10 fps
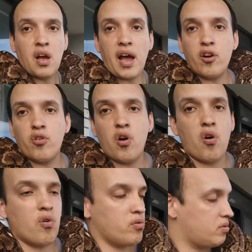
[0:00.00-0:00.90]
I don't
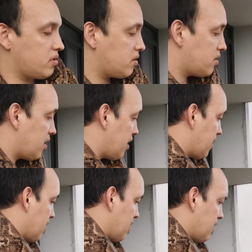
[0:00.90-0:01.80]
know
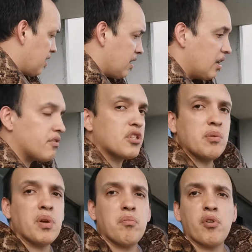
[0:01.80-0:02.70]
if
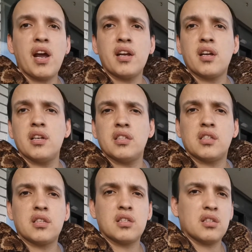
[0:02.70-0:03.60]
she'd been bred,
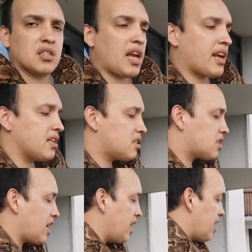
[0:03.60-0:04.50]
because Second
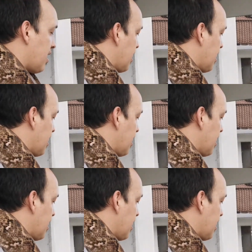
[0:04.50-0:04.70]
Skin